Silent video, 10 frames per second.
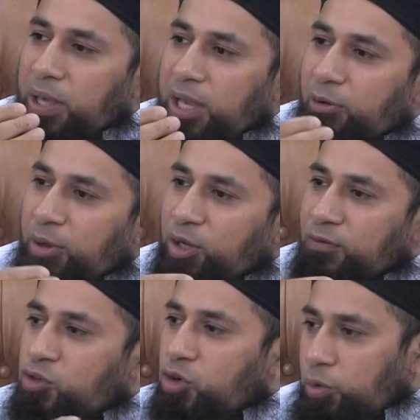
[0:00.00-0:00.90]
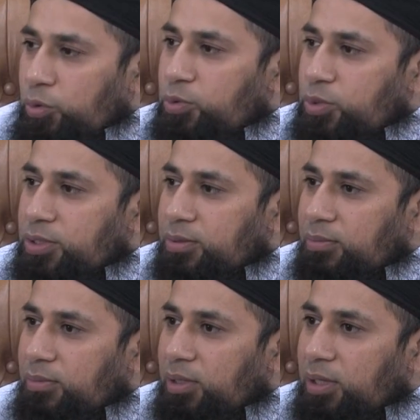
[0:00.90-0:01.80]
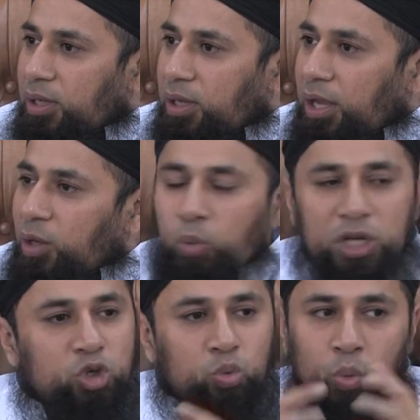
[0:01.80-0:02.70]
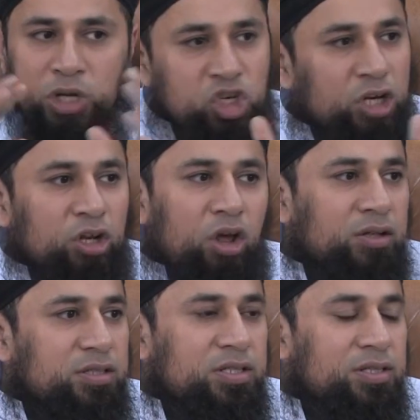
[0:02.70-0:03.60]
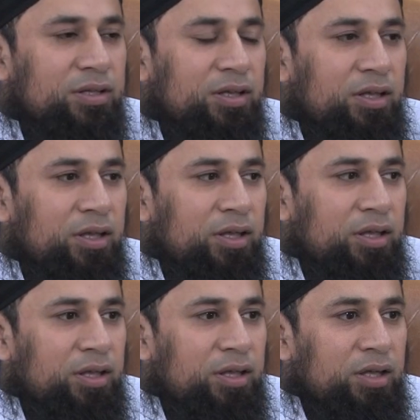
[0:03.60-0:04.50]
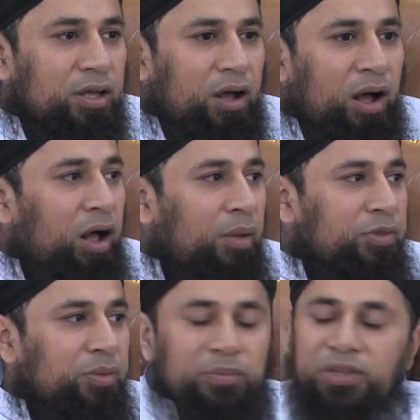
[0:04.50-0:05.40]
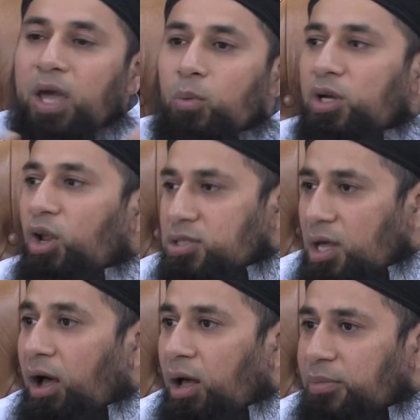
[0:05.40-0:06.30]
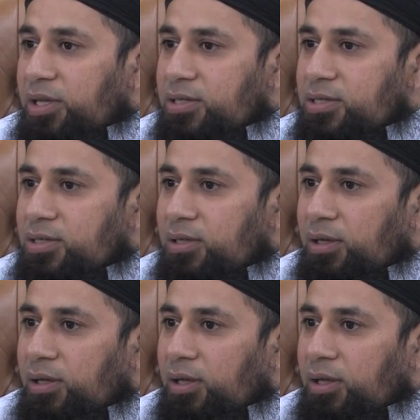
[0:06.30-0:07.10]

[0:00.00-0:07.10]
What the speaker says: a period of truce in which we shall not harm them, they will not harm us.